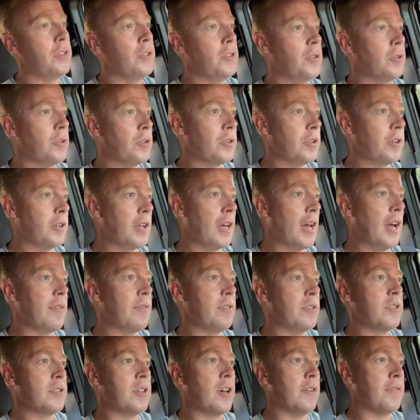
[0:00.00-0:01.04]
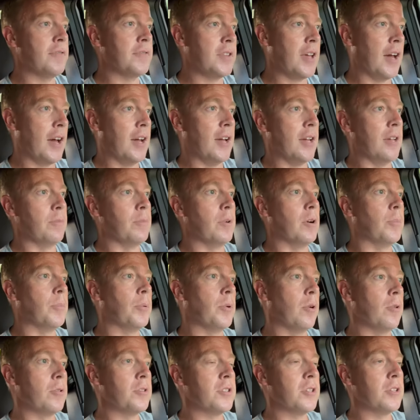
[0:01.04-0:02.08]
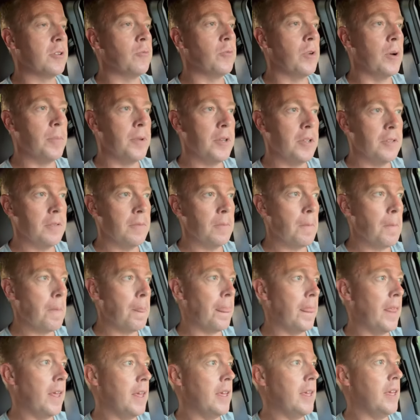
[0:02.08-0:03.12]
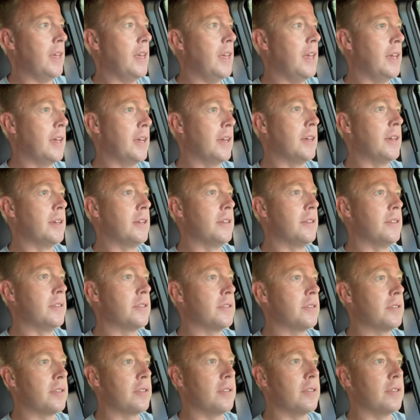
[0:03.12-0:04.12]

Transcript: you're going to have a tough time approaching women and